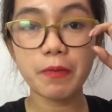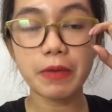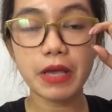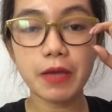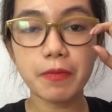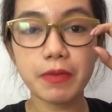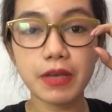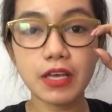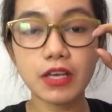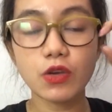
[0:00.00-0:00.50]

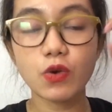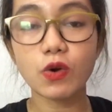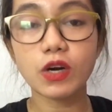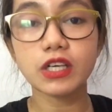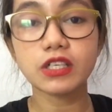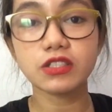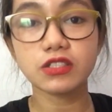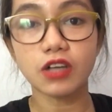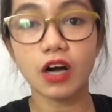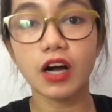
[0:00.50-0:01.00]
maybe you
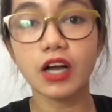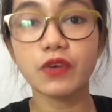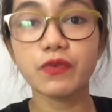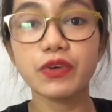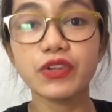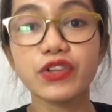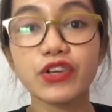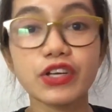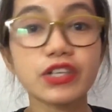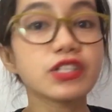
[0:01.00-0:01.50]
are done
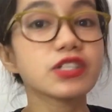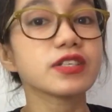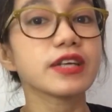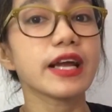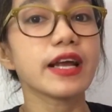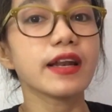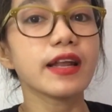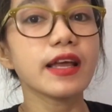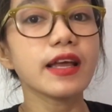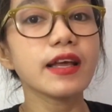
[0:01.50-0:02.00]
with your
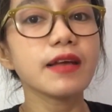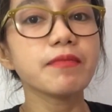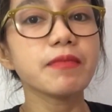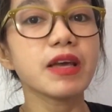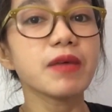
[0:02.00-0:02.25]
training,